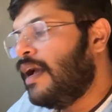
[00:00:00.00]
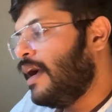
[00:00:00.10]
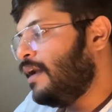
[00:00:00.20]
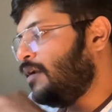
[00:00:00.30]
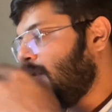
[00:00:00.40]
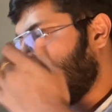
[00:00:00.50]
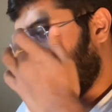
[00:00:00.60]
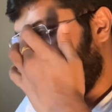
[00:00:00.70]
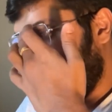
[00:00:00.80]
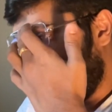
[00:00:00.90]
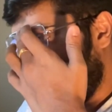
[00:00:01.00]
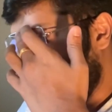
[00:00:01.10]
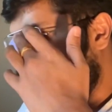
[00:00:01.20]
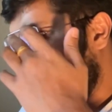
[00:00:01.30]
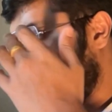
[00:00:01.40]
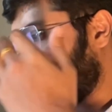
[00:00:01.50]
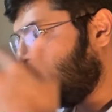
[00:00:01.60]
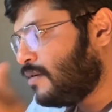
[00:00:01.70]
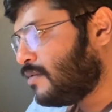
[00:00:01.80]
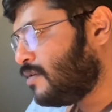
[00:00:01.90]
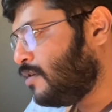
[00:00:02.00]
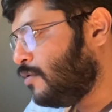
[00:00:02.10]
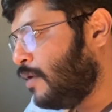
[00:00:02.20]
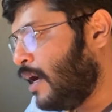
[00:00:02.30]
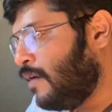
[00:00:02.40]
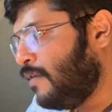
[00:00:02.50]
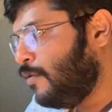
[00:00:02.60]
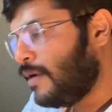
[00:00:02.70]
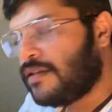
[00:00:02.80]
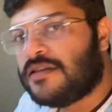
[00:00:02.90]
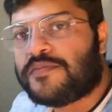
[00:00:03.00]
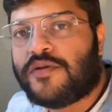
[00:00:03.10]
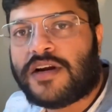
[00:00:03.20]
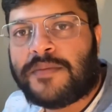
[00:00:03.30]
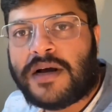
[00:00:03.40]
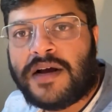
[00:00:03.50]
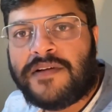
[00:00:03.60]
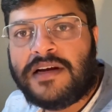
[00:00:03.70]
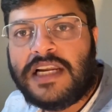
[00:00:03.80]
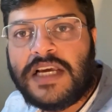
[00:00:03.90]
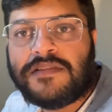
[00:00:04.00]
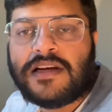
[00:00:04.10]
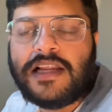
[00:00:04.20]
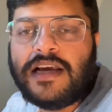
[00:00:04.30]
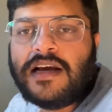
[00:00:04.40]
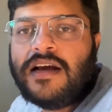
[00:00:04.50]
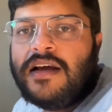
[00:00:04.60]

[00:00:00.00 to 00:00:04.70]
And if you are interested to have a look at this program, I will leave the link